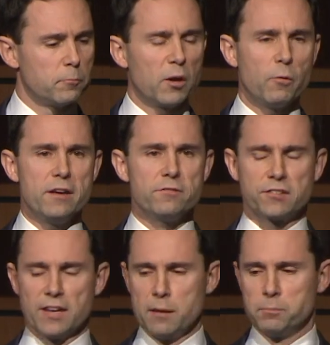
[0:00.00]
by way of
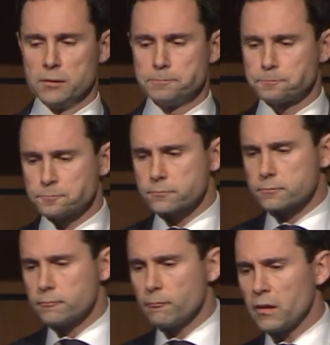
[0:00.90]
example,
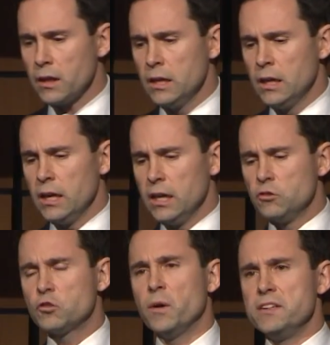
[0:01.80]

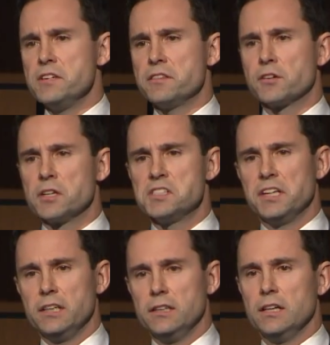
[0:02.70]
in
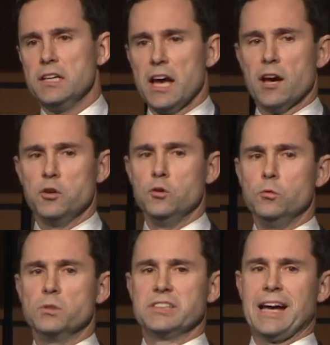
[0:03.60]
2013, Yahoo
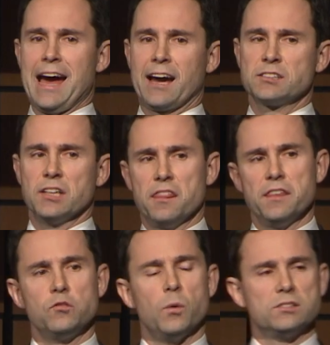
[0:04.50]
was hacked, and
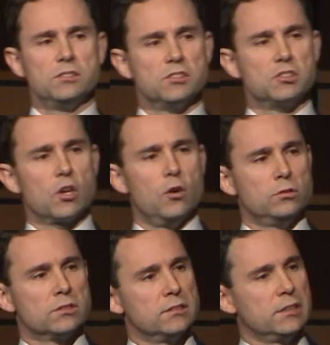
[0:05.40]
this wasn't
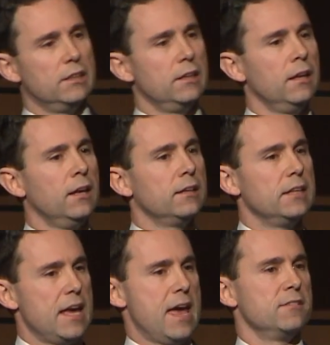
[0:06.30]
disclosed until
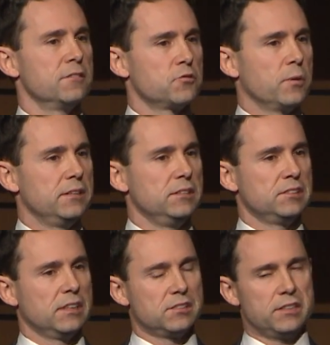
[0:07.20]
the end of
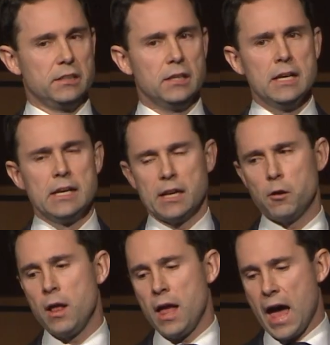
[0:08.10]
2016.
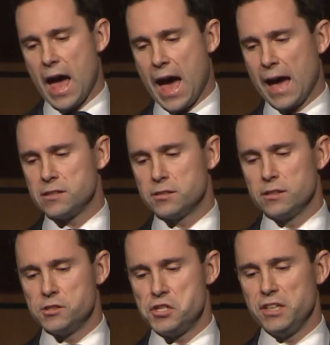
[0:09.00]
Now, had
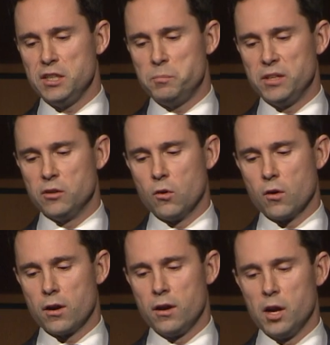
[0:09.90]

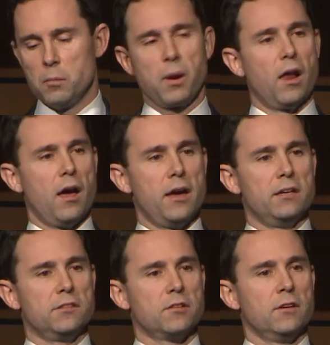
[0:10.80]
GDPR
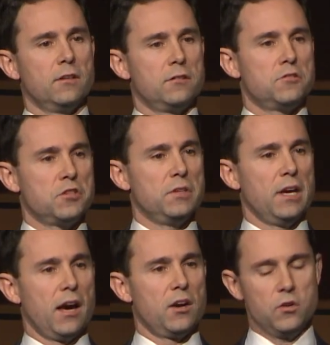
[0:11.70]
applied to
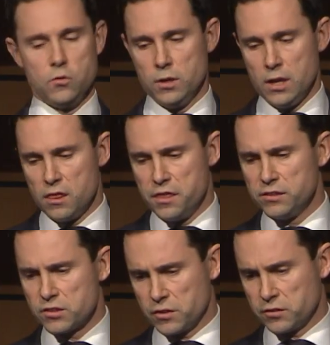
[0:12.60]
Yahoo,
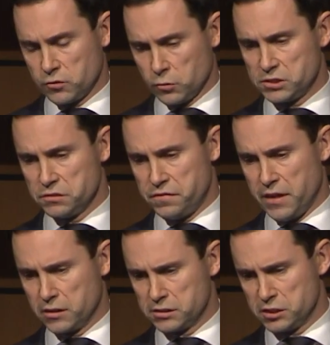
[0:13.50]
these are the sorts of
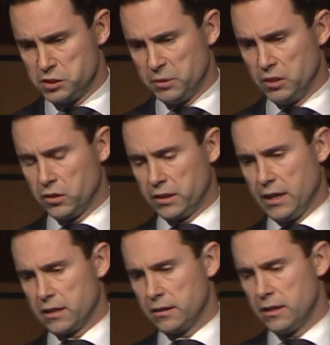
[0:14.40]
figures that you'd be looking
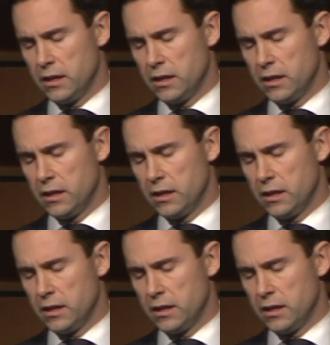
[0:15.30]
at.